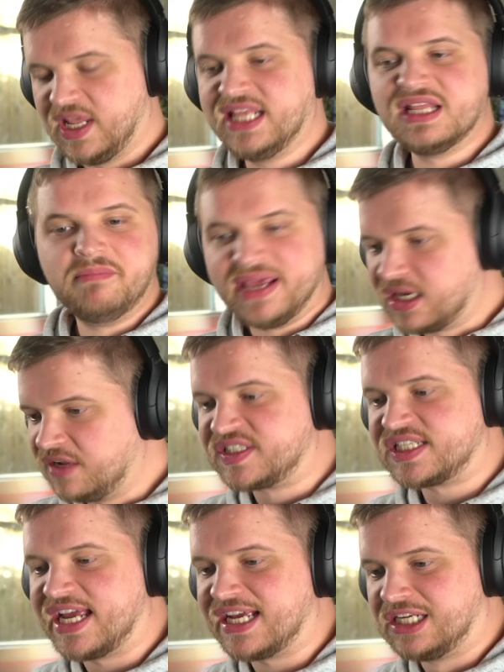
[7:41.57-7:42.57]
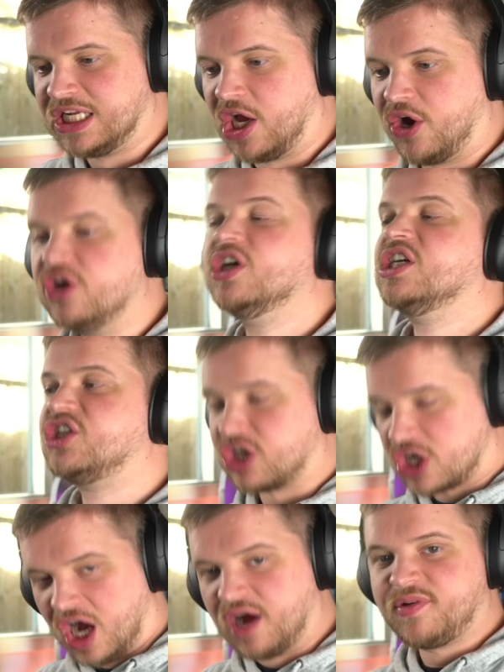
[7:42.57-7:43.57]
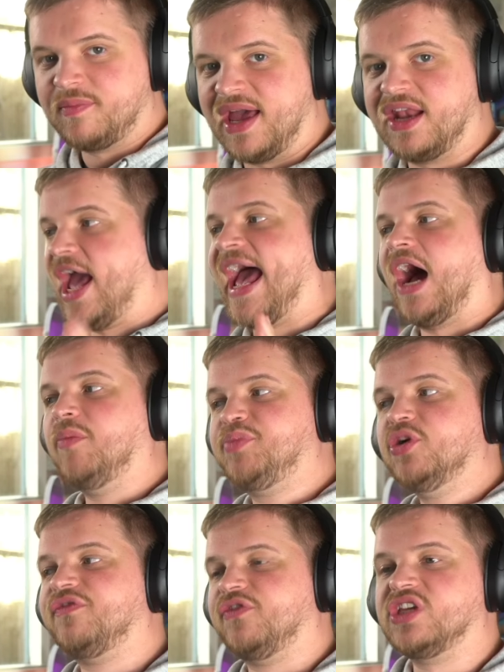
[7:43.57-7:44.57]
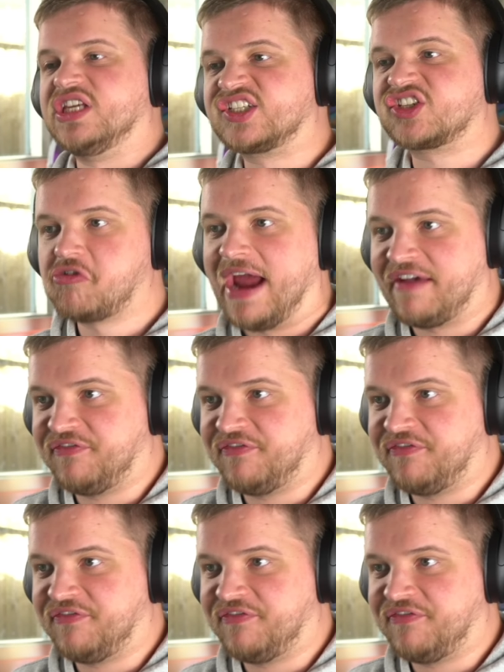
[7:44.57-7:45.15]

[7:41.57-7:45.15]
in the middle of saying hello to compliment how beautiful your scarf